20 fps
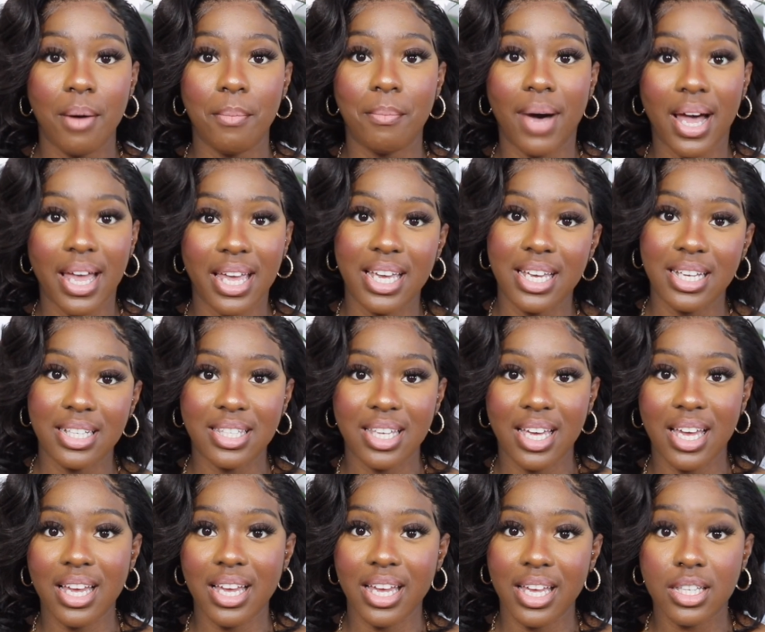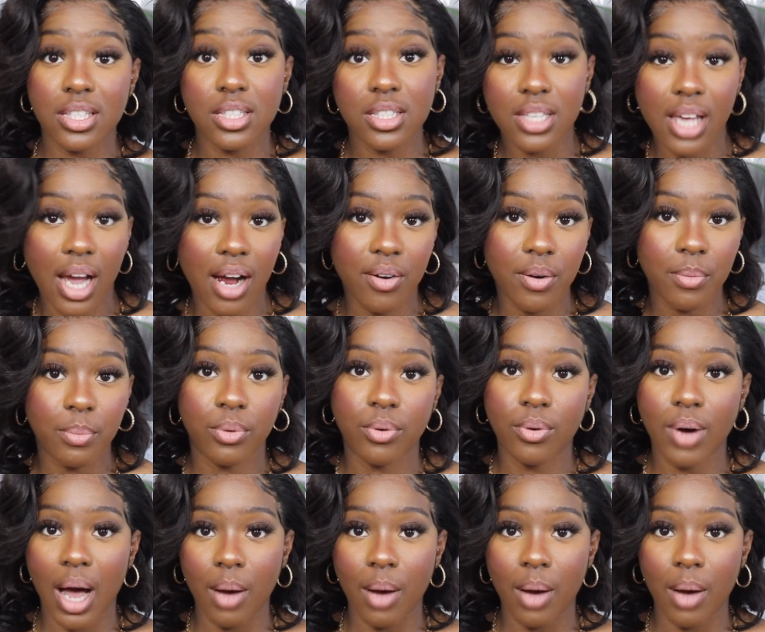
my eating is terrible.